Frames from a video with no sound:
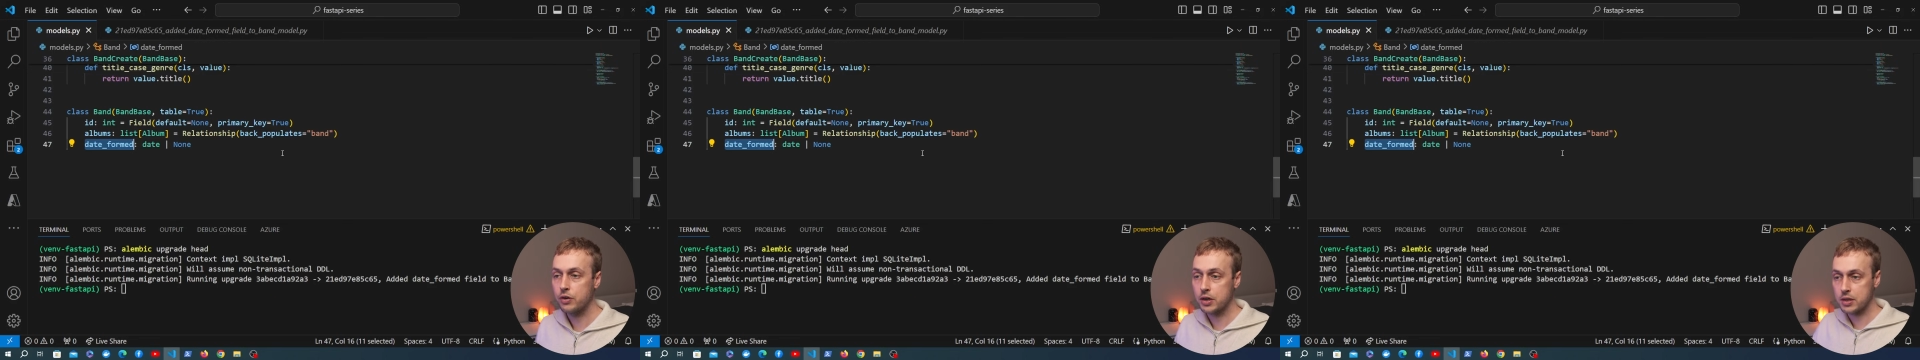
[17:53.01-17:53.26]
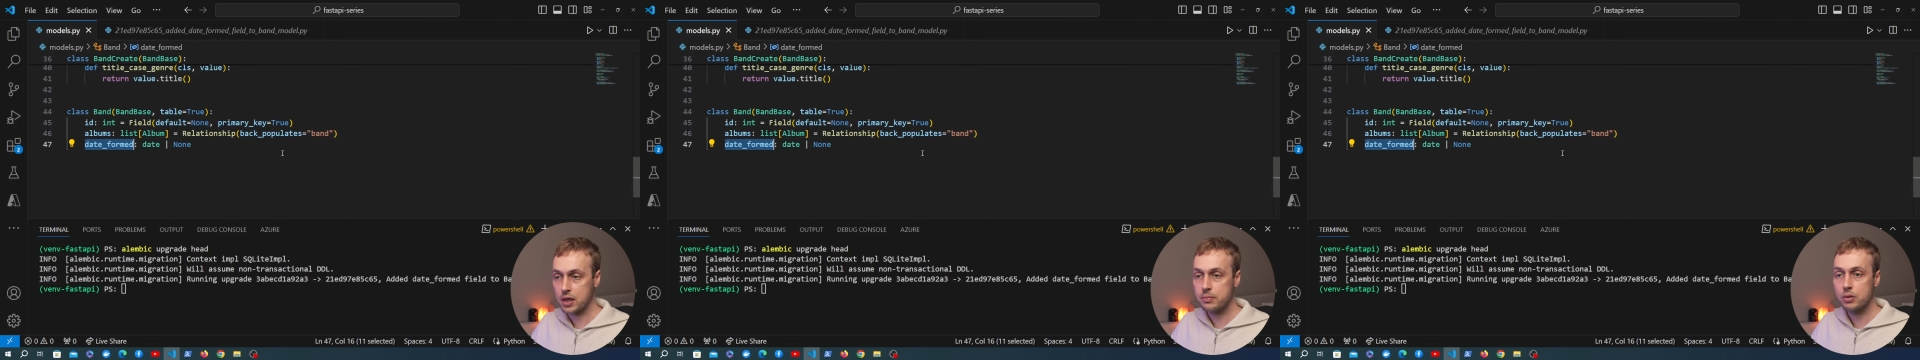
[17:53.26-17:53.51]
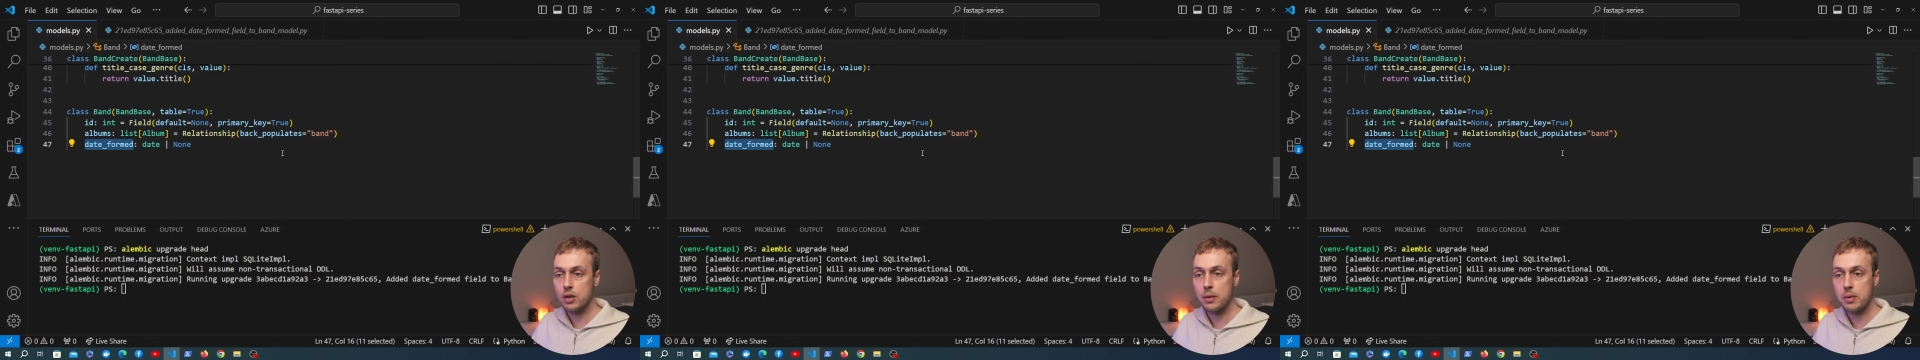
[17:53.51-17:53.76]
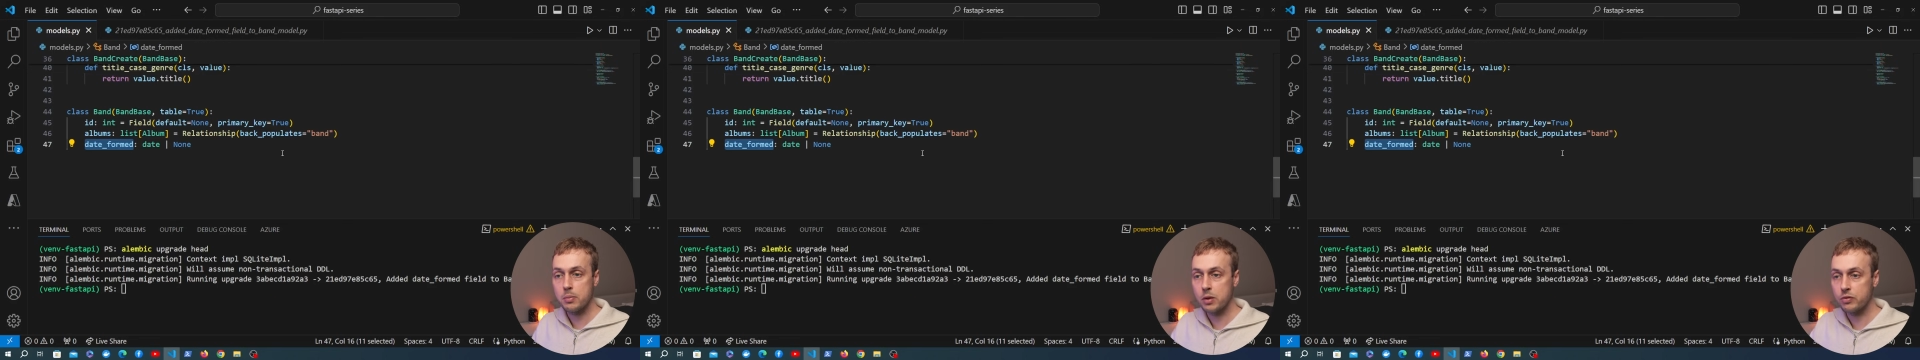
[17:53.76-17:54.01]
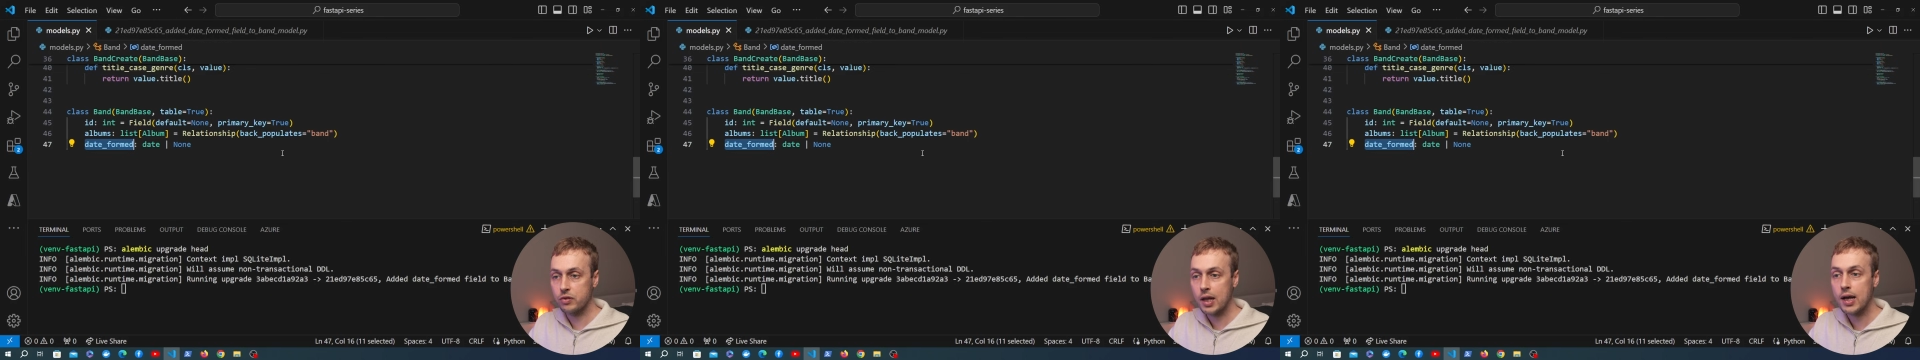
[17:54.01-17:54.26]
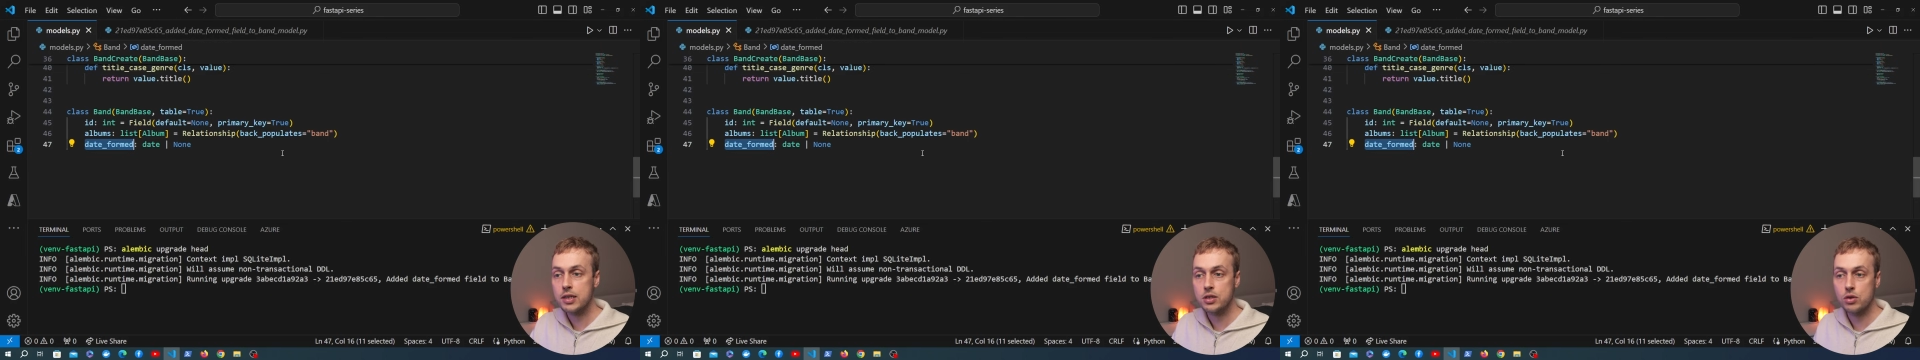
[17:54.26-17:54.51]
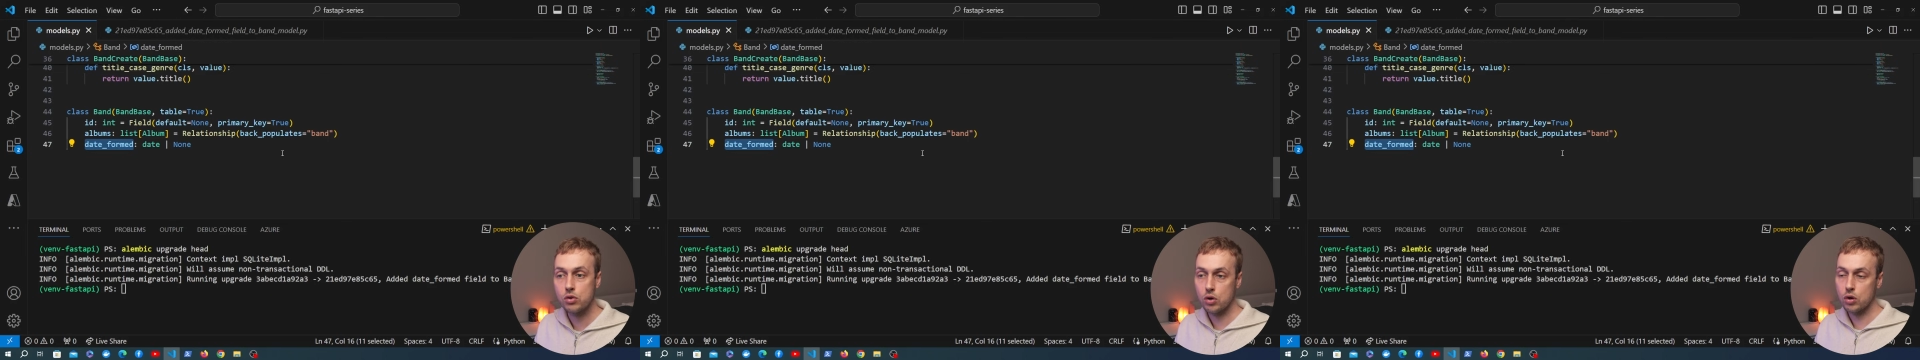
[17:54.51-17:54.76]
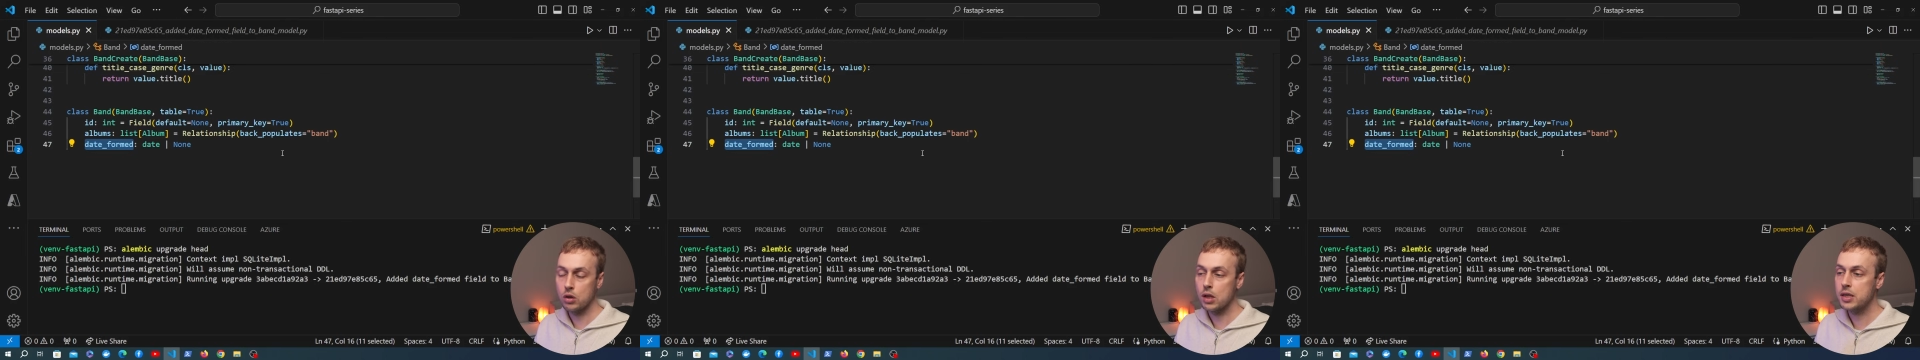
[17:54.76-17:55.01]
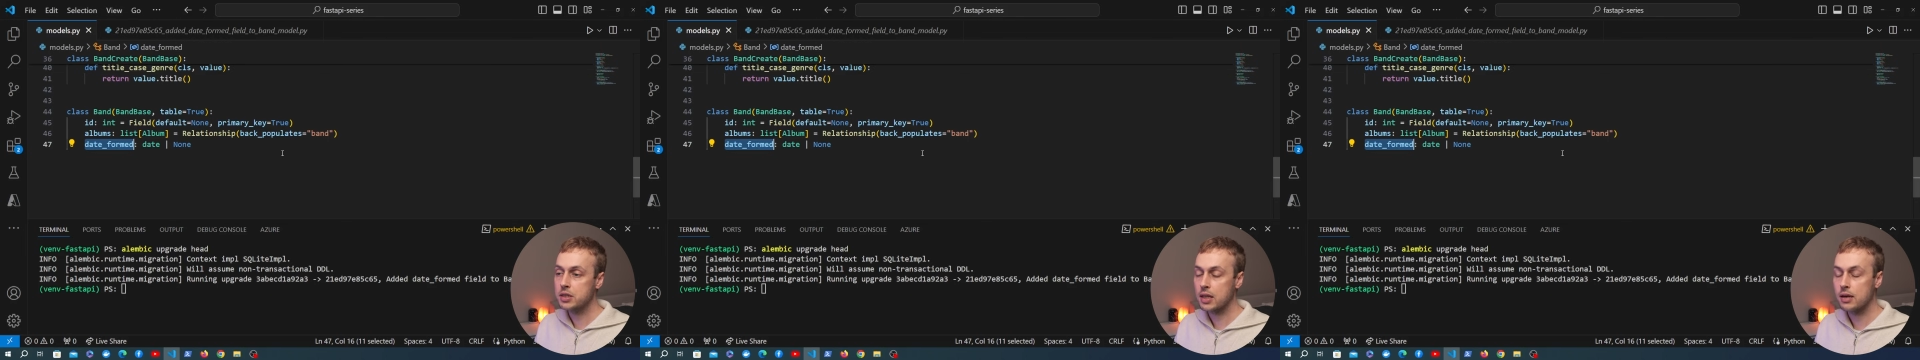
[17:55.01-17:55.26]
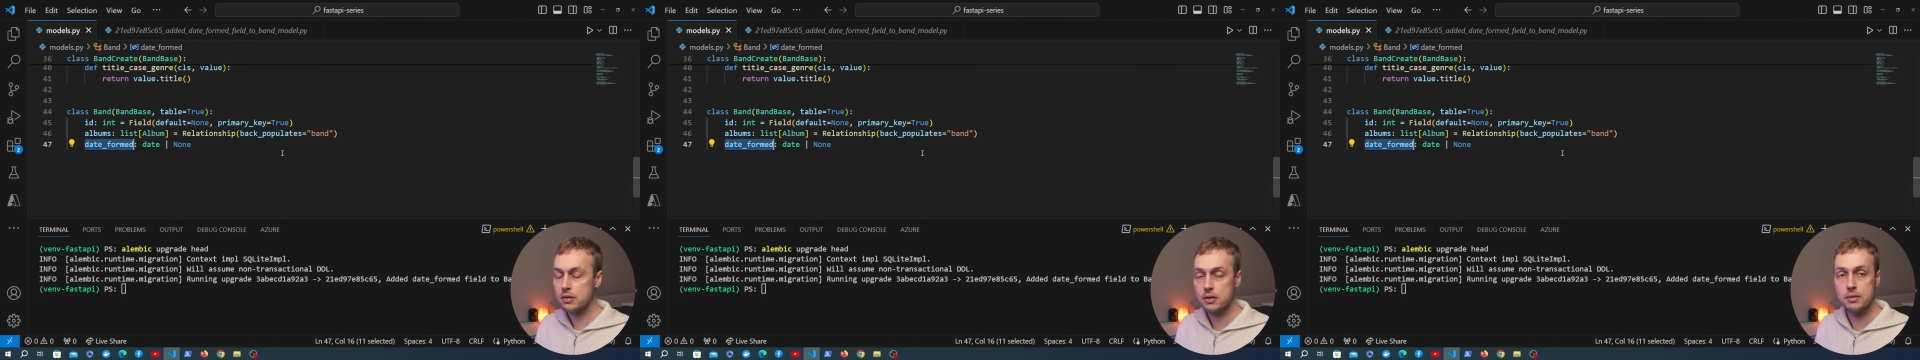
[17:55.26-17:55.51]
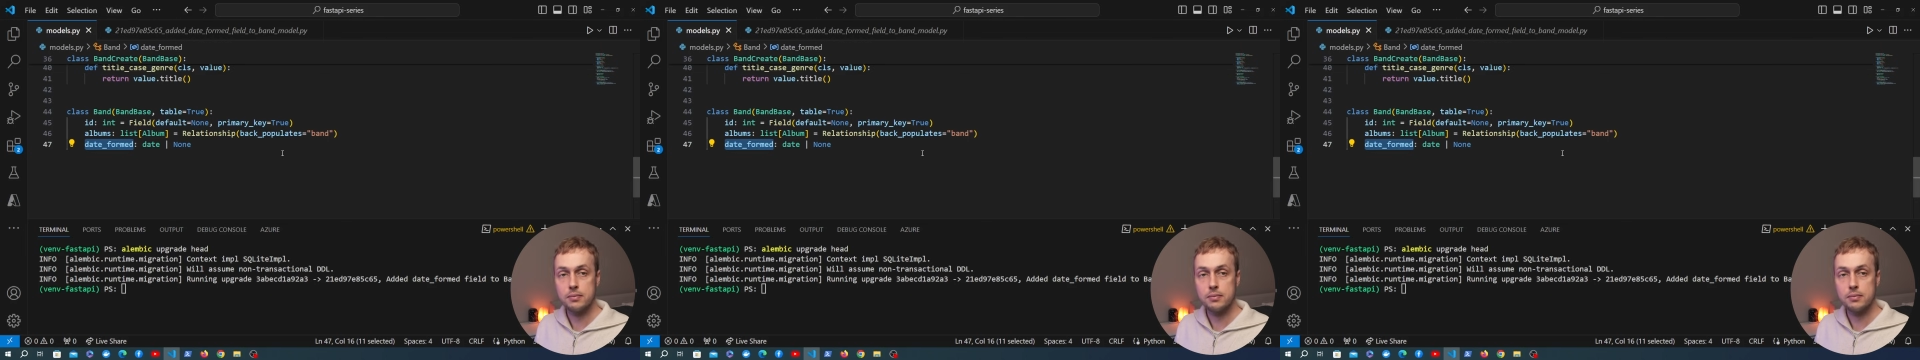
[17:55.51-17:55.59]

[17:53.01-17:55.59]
for example, that might be Flask or Litestar,